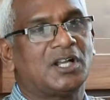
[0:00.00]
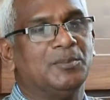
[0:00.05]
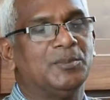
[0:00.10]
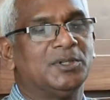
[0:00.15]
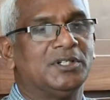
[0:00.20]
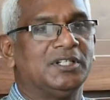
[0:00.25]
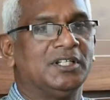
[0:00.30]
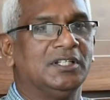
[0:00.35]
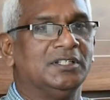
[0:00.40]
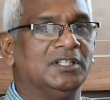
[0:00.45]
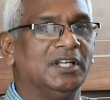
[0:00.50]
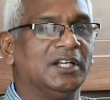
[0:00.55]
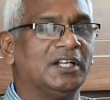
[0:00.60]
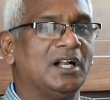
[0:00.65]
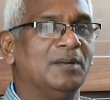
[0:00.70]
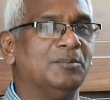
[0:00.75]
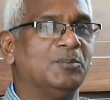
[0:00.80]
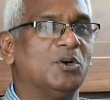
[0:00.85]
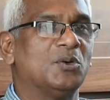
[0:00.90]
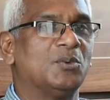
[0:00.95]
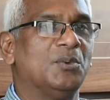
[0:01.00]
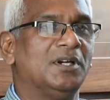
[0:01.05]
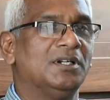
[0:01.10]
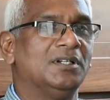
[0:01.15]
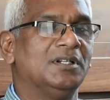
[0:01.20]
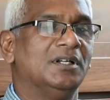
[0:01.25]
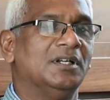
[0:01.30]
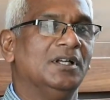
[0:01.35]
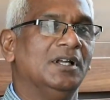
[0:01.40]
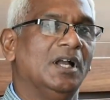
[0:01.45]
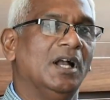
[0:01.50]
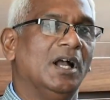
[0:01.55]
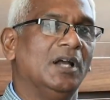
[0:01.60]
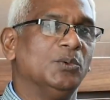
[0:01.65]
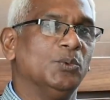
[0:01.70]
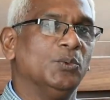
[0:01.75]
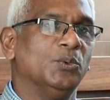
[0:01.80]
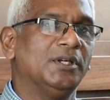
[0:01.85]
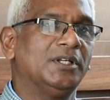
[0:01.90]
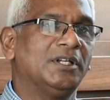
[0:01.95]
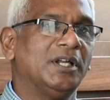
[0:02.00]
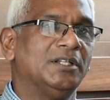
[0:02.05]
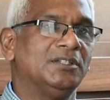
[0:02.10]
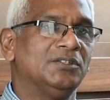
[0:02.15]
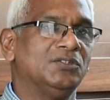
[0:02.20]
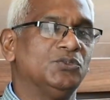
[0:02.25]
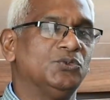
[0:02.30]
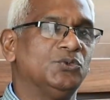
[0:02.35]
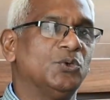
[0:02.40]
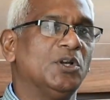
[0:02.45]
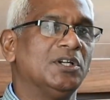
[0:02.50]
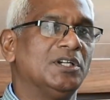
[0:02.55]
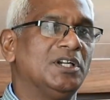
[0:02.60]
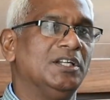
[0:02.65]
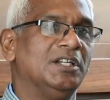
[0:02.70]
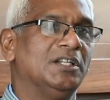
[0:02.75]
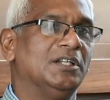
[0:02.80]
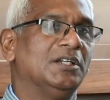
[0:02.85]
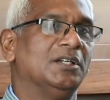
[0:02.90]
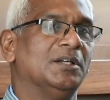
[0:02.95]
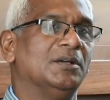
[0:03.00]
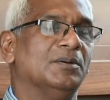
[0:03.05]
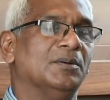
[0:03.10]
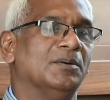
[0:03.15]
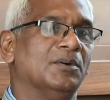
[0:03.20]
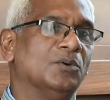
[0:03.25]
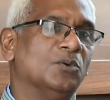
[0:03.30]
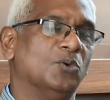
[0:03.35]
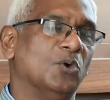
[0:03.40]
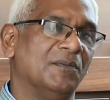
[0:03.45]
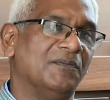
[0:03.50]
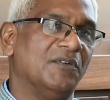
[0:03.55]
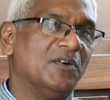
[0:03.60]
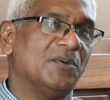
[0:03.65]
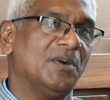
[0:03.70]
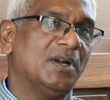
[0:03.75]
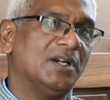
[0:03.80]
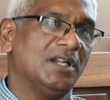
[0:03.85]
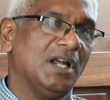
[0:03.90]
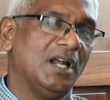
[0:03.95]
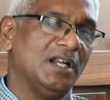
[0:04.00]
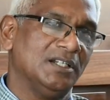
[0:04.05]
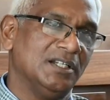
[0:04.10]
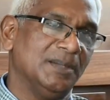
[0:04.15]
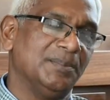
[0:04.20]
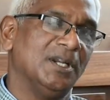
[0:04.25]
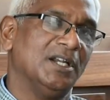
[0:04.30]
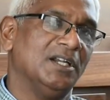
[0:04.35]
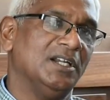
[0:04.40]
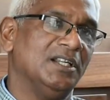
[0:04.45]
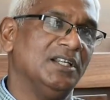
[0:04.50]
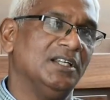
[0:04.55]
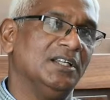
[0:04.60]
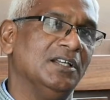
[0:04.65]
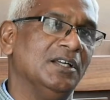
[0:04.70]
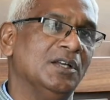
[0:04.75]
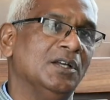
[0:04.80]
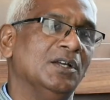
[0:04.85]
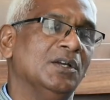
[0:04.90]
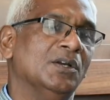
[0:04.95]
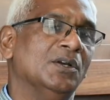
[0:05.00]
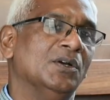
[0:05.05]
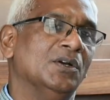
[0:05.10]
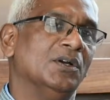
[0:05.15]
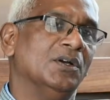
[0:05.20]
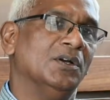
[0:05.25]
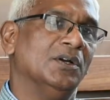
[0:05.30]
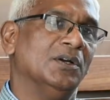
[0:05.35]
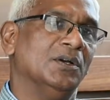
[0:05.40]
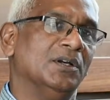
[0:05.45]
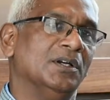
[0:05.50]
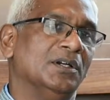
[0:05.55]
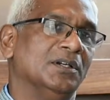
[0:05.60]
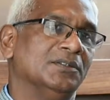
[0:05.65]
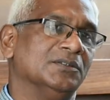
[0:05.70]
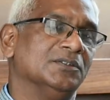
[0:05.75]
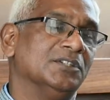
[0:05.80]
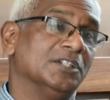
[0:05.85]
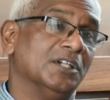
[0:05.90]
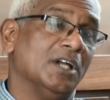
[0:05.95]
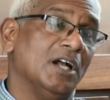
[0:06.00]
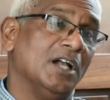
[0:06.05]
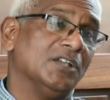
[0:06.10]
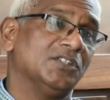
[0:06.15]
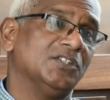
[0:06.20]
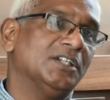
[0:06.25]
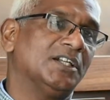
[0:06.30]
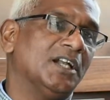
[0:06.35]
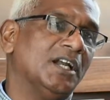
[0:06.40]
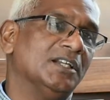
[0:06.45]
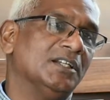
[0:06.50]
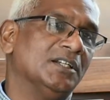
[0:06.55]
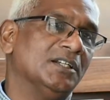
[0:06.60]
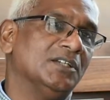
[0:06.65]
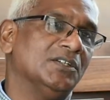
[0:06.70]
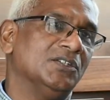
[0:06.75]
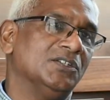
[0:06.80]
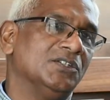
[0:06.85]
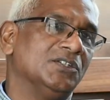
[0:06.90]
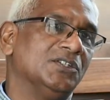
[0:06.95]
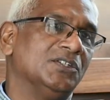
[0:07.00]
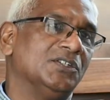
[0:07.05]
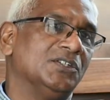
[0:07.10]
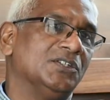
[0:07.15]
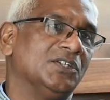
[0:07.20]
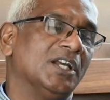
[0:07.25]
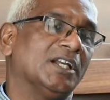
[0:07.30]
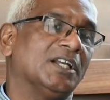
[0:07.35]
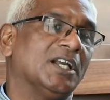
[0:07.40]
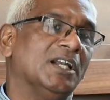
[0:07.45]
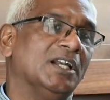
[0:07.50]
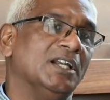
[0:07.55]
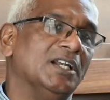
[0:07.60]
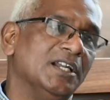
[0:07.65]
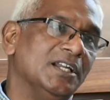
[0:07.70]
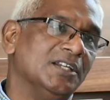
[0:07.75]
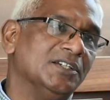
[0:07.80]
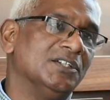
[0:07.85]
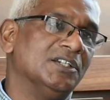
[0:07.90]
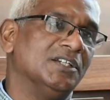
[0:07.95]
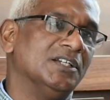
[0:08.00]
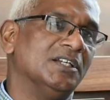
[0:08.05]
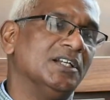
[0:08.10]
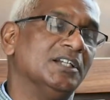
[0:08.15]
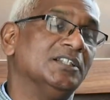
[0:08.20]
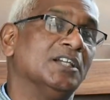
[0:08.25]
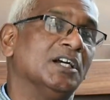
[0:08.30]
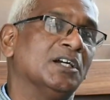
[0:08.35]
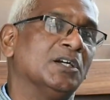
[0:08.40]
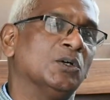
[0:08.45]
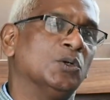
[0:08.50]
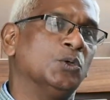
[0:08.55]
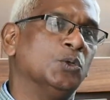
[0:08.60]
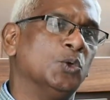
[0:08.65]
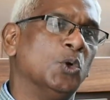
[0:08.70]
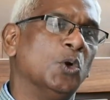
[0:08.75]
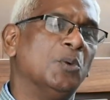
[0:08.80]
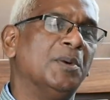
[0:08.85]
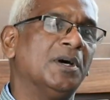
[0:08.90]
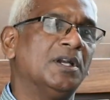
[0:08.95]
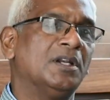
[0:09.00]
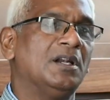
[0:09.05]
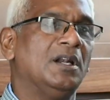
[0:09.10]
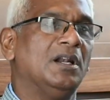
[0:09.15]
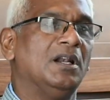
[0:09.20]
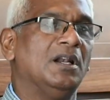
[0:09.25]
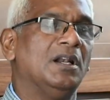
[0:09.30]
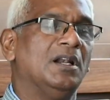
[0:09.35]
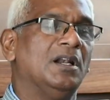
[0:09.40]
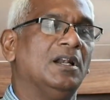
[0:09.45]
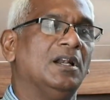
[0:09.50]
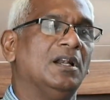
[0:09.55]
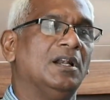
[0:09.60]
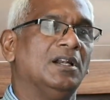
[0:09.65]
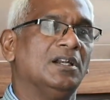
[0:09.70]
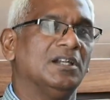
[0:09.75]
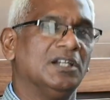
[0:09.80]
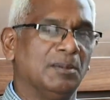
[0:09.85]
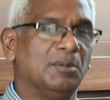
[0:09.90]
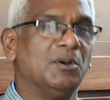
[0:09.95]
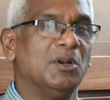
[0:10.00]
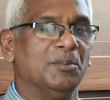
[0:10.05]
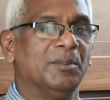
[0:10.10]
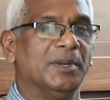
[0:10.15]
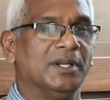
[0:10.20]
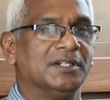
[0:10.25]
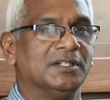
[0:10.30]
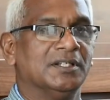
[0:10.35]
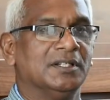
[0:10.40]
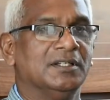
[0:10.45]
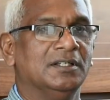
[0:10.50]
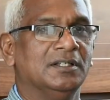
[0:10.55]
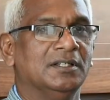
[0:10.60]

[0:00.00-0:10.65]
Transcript: community, they come forward, and we can jointly go forward, and definitely the ASI can take a lead in the global development.